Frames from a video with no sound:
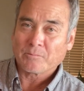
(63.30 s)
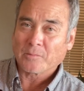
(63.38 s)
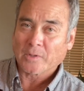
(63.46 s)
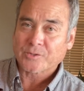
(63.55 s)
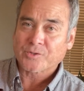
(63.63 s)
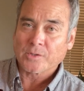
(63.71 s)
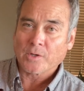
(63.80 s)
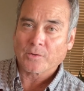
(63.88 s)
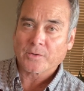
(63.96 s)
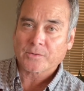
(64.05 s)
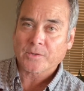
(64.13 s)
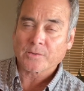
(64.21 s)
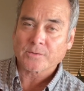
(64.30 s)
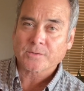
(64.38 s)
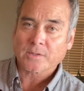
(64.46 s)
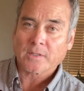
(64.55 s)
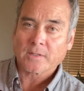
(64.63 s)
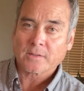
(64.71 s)
let you know that there's
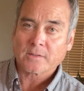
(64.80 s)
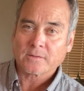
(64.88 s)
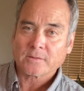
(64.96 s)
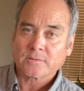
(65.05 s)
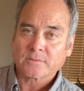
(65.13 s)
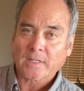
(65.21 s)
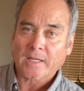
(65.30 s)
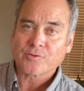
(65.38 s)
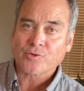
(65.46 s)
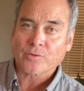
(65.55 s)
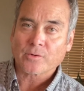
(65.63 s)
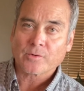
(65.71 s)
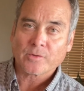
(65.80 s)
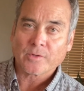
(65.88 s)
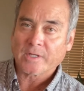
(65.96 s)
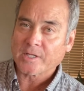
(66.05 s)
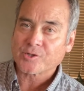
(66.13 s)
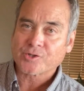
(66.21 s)
a danger, an
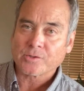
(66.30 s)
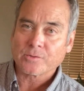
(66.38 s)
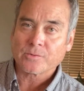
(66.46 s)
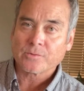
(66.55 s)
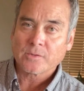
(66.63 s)
issue,